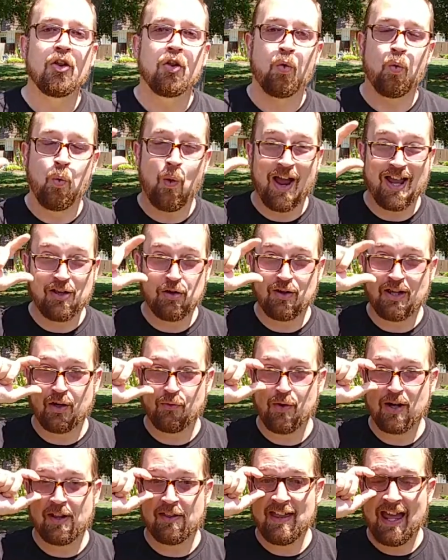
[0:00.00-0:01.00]
The way you
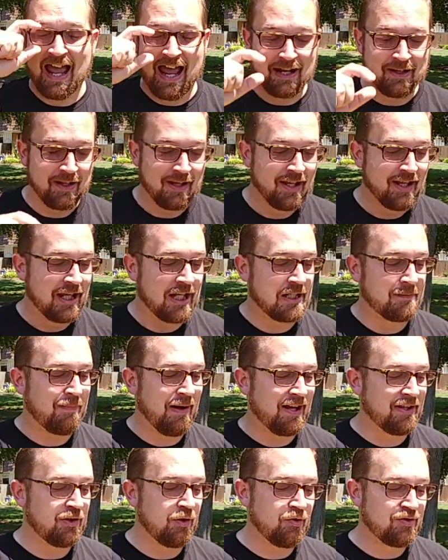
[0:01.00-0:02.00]
get rid of that is
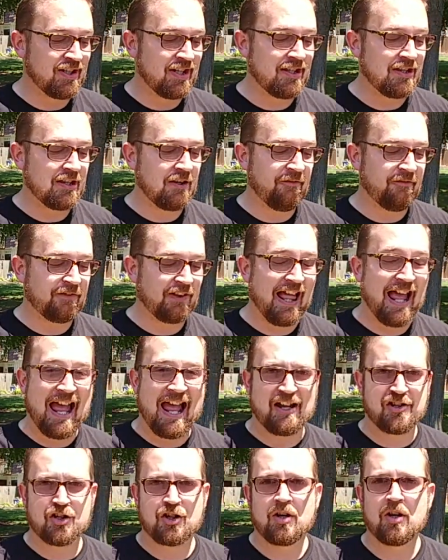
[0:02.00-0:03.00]
by using the
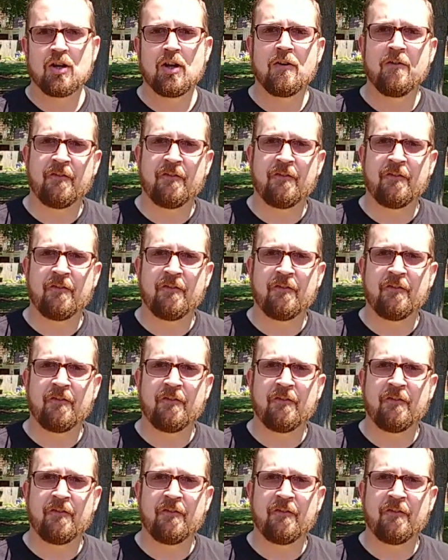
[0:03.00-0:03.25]
flash.